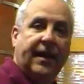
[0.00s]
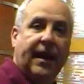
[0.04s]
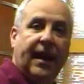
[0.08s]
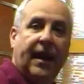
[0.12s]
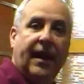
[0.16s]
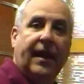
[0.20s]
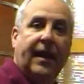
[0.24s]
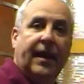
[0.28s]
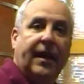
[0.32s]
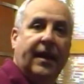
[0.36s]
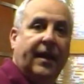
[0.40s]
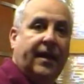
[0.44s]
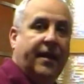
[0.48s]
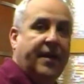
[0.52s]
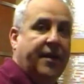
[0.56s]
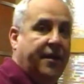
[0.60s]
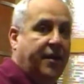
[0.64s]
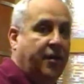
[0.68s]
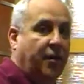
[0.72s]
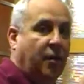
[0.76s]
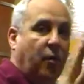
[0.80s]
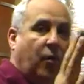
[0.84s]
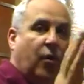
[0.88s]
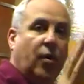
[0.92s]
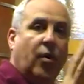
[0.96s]
that,
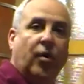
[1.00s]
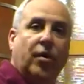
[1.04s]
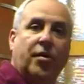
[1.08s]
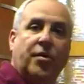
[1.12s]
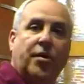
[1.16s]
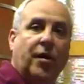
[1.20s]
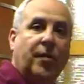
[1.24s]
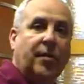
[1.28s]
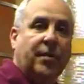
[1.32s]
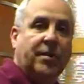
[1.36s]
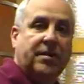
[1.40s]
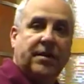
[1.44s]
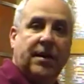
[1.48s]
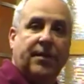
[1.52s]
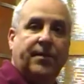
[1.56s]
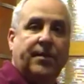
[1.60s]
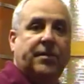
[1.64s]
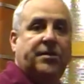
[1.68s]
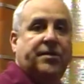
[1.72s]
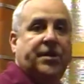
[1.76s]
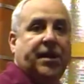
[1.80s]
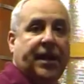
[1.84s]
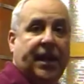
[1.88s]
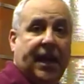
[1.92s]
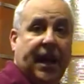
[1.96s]
your world opens up
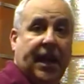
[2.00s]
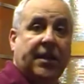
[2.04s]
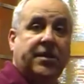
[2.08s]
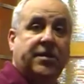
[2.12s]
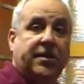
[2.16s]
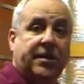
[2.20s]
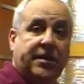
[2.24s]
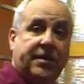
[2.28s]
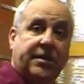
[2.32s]
that you can actually